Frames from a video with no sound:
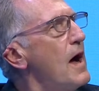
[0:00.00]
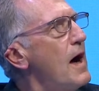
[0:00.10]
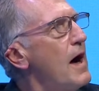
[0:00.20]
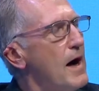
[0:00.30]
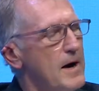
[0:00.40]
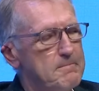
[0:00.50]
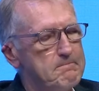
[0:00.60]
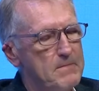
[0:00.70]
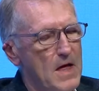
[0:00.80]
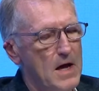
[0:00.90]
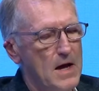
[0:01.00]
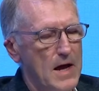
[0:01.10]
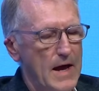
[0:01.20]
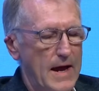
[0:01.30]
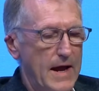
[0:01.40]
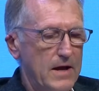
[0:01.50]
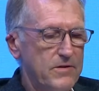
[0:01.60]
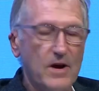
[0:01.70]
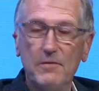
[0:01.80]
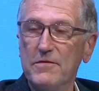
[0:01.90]
Um,
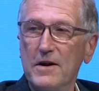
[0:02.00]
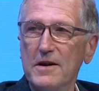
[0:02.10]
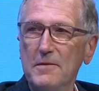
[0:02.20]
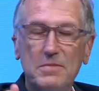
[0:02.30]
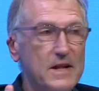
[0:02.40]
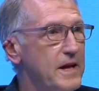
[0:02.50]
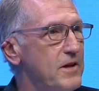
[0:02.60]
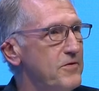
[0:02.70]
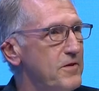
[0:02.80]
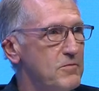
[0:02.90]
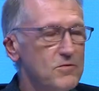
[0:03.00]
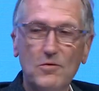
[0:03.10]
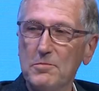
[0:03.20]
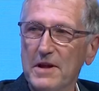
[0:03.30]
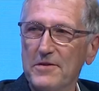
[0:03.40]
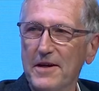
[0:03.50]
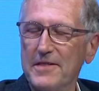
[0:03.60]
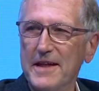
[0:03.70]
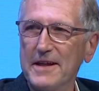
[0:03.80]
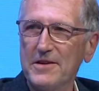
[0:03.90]
and I'm very pleased, and we're all pleased, I
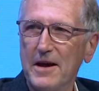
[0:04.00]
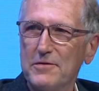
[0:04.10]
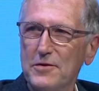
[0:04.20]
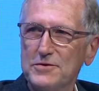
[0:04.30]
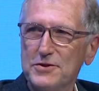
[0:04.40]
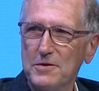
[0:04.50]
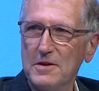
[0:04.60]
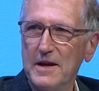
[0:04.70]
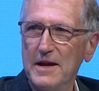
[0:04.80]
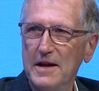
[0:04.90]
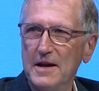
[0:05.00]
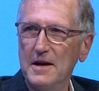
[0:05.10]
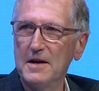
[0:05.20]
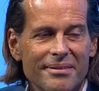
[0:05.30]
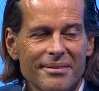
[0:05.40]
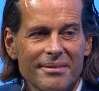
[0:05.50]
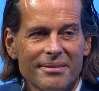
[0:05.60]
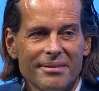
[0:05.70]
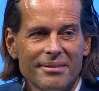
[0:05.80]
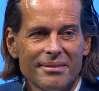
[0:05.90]
think, to have Lutz Schueler here,
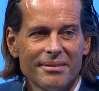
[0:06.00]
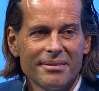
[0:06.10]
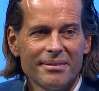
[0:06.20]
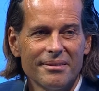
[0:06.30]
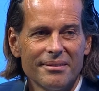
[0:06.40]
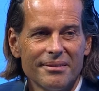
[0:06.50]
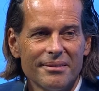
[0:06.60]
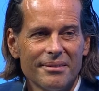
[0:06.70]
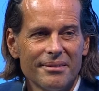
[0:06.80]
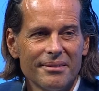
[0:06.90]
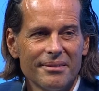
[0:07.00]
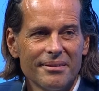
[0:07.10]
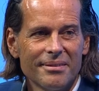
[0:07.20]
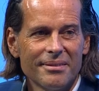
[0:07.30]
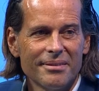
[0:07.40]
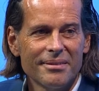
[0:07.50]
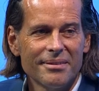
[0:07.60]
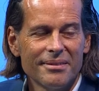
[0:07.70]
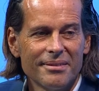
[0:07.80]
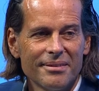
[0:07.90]
uh, a man with a lot on his plate,
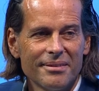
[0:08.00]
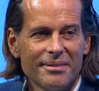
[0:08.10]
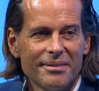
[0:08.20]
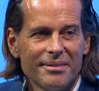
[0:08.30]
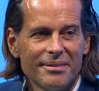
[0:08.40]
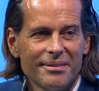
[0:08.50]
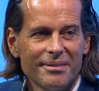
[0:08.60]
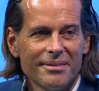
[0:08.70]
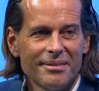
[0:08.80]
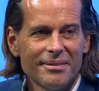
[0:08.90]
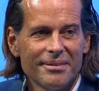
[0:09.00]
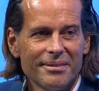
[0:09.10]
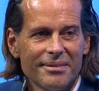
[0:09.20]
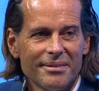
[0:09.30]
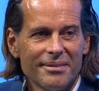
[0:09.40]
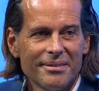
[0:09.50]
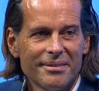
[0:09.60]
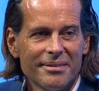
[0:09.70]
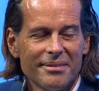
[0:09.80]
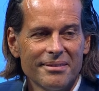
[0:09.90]
100 days since
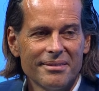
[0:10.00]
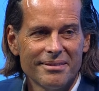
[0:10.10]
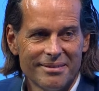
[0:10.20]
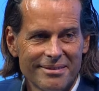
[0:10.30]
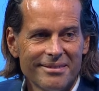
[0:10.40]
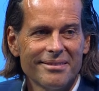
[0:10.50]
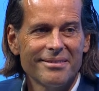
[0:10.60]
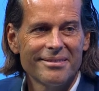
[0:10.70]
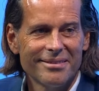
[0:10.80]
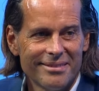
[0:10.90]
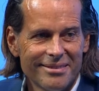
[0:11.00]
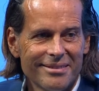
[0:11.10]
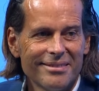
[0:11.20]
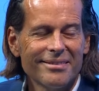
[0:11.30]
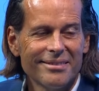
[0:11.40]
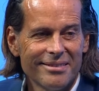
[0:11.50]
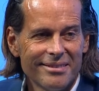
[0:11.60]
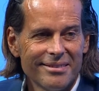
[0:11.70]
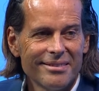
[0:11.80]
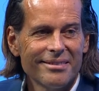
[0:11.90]
the Virgin O2, Virgin Media
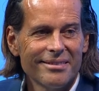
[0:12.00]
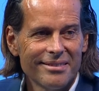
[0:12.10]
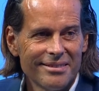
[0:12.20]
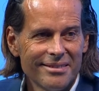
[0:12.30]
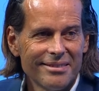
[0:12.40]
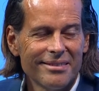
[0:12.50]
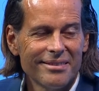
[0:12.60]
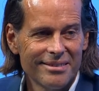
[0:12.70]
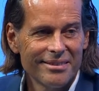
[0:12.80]
O2 merger.